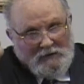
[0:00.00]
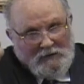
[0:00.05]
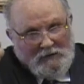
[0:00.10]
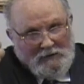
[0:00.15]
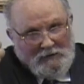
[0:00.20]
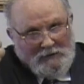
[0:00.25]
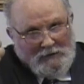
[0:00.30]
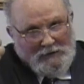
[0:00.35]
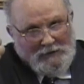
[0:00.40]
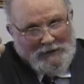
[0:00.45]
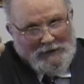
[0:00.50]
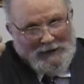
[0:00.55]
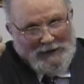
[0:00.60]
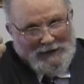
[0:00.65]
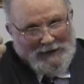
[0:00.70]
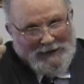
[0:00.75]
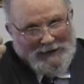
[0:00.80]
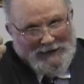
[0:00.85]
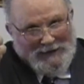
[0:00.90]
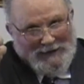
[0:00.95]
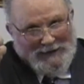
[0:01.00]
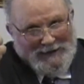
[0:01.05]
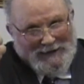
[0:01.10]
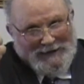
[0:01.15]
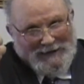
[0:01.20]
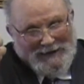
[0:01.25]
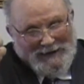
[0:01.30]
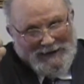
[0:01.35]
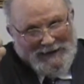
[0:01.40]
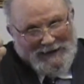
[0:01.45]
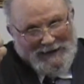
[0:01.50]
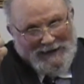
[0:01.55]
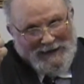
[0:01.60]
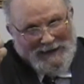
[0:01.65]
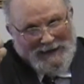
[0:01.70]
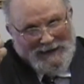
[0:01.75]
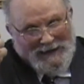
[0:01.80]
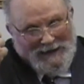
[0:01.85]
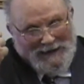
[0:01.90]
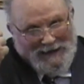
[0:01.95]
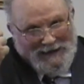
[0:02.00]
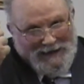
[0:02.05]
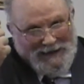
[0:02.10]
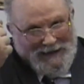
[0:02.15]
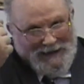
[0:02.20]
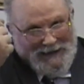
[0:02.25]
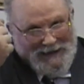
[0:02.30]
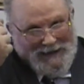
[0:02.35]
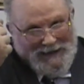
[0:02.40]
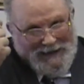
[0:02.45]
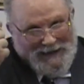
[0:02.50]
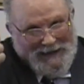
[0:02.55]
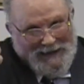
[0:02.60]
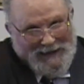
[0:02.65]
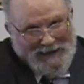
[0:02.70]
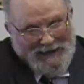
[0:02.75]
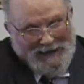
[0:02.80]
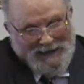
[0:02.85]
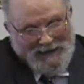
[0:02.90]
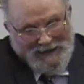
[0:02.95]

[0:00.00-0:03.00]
[no speech]